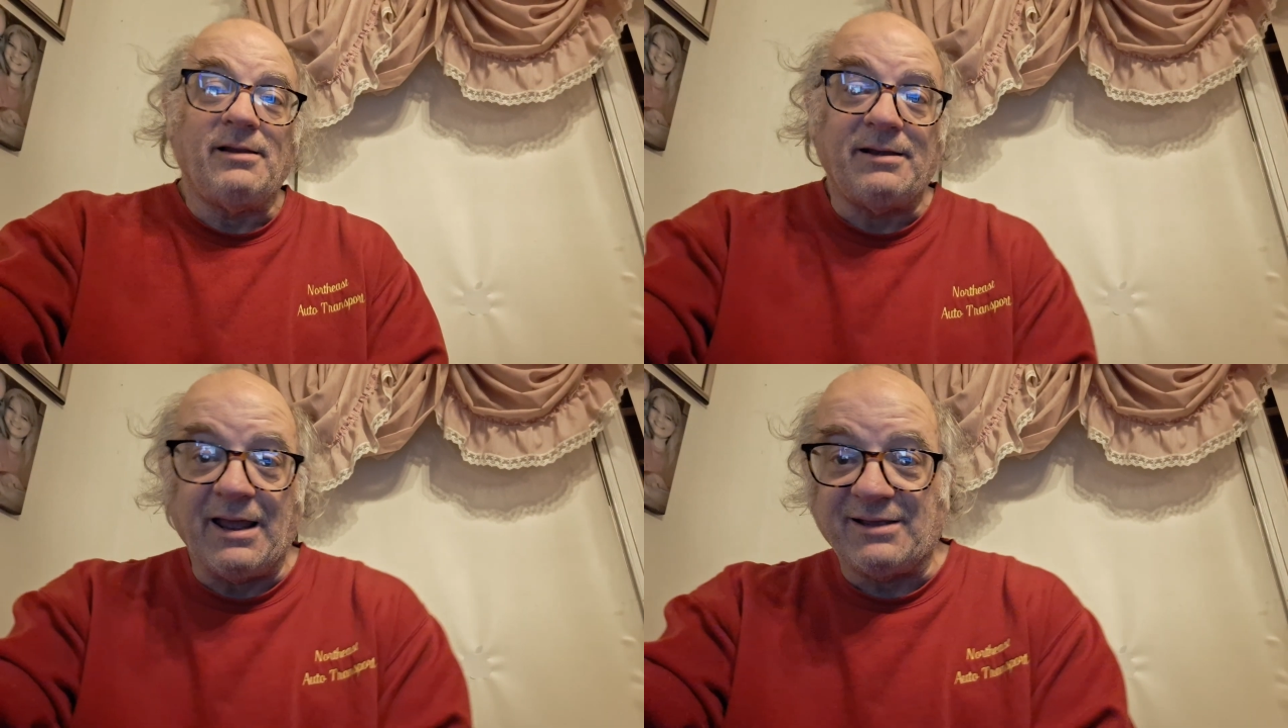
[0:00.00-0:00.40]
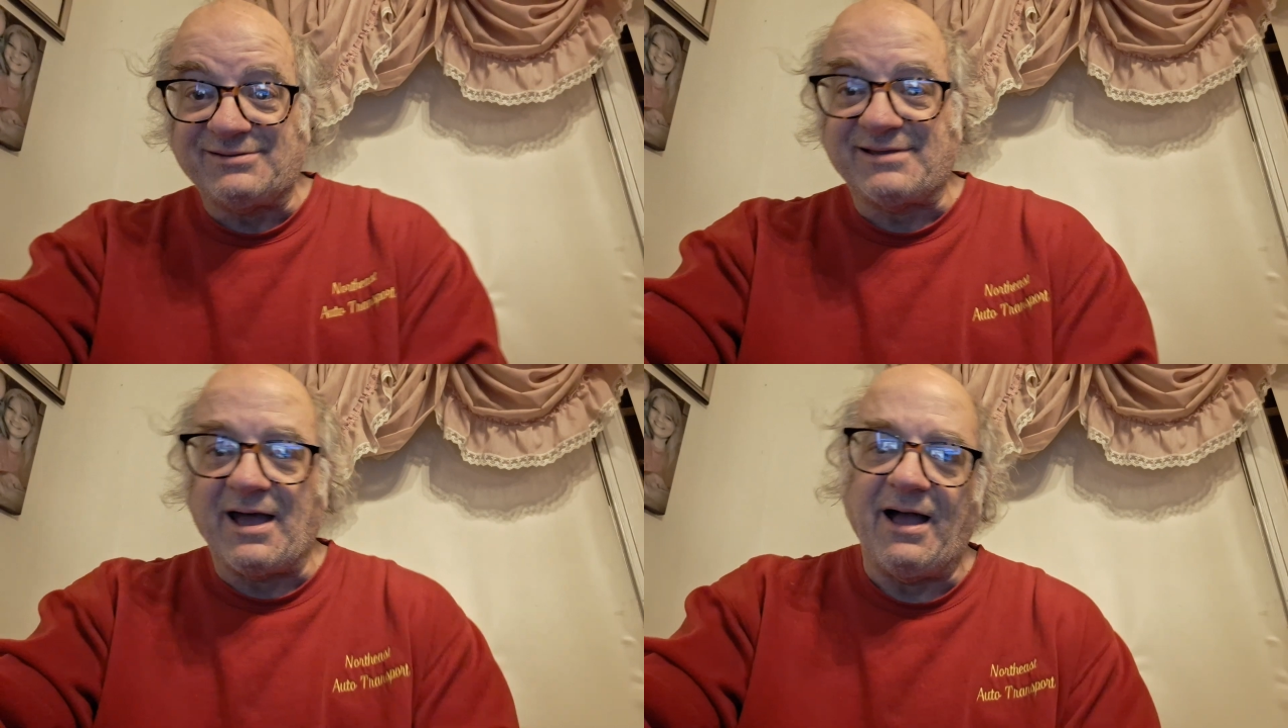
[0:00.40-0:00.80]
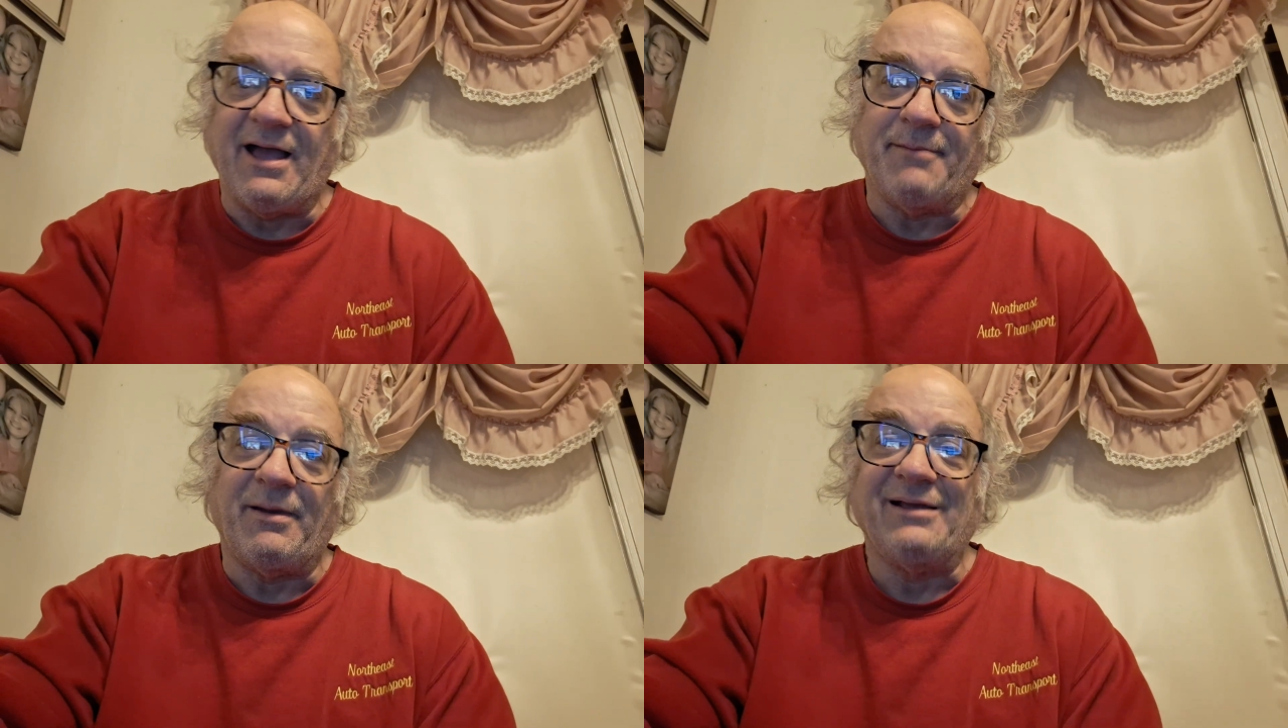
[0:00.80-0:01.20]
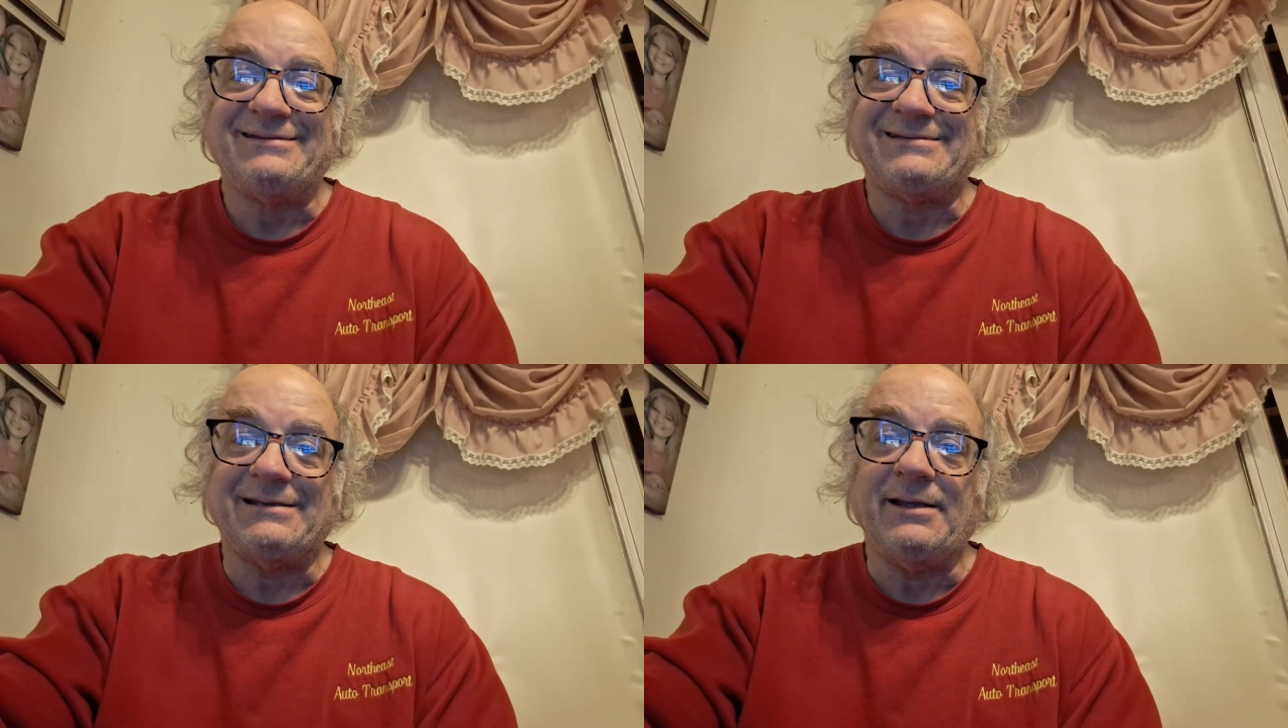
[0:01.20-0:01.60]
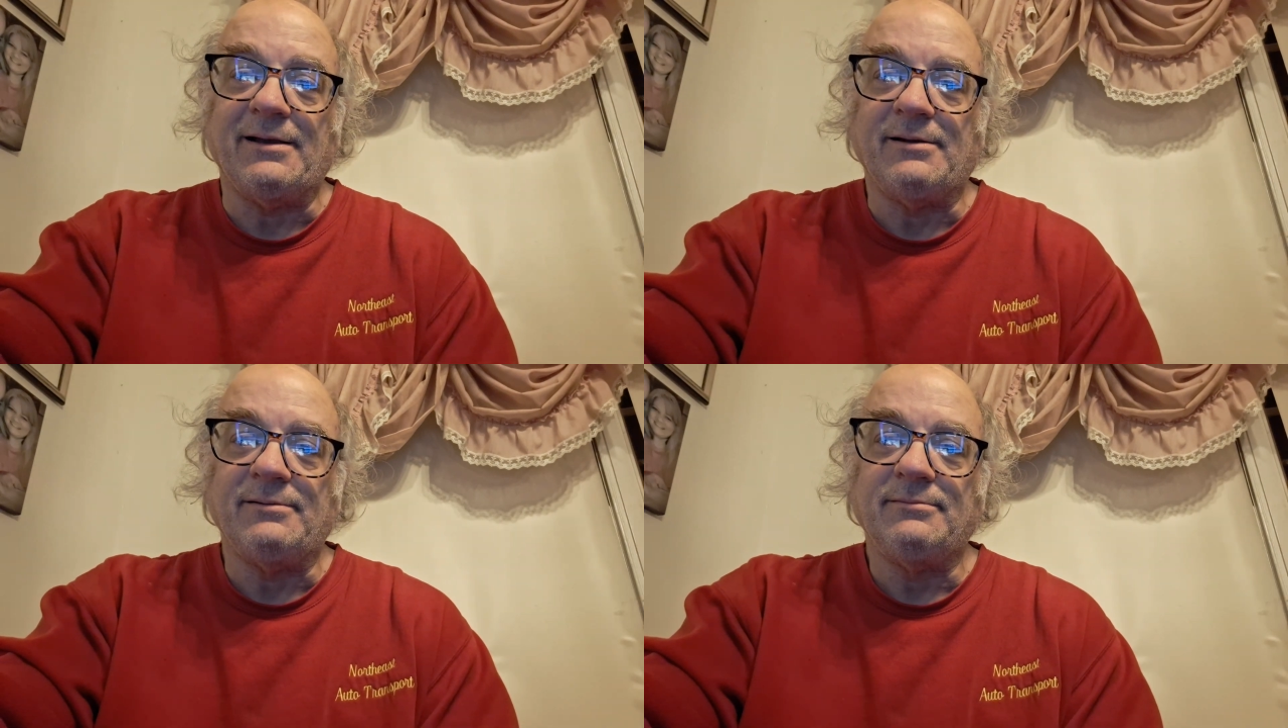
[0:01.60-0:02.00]
next time. See
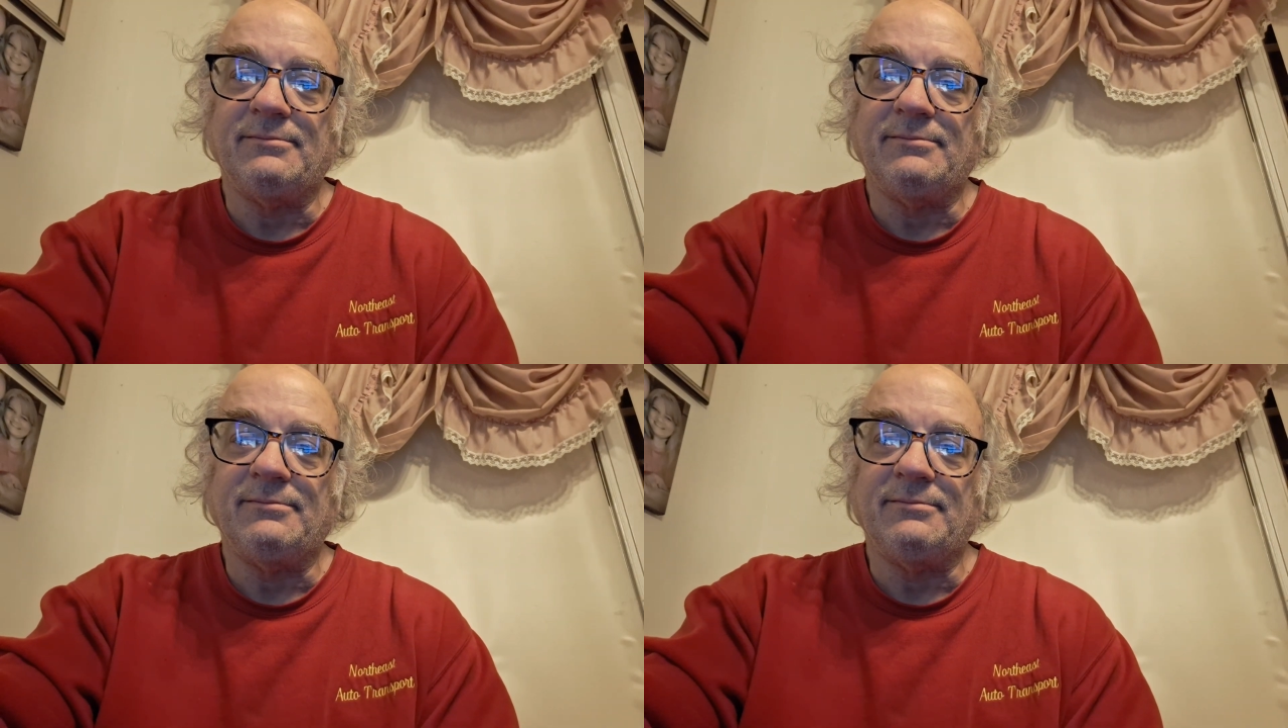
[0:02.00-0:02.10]
ya.